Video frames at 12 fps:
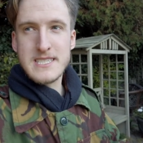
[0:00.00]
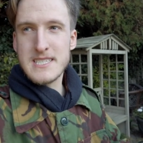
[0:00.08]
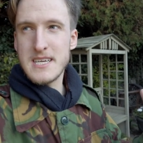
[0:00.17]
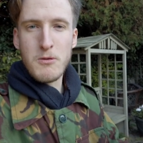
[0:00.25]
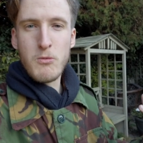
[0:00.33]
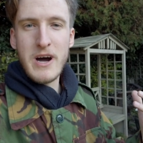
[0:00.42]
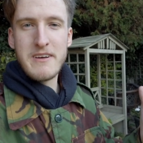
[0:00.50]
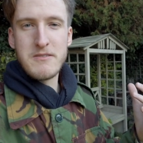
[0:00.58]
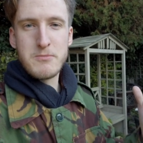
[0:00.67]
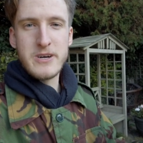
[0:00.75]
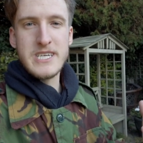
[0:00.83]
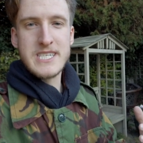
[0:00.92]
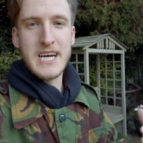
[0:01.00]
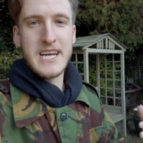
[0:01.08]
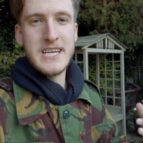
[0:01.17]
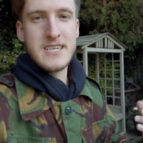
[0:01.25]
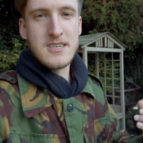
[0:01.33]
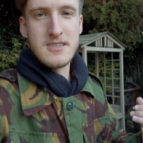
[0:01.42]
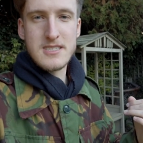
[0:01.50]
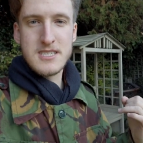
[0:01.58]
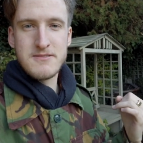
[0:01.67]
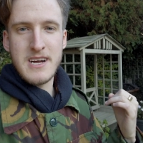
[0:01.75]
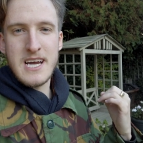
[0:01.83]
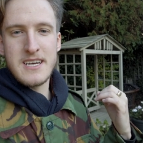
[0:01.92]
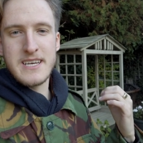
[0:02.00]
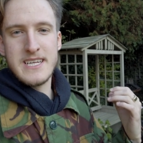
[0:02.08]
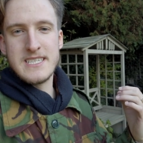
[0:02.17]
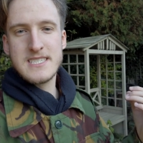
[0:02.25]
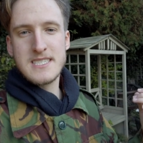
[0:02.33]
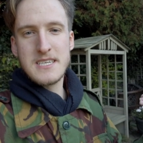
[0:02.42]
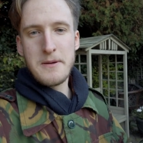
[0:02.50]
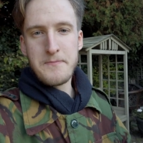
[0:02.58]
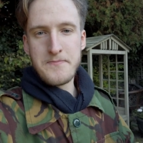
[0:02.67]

It's a way of appreciating your surroundings.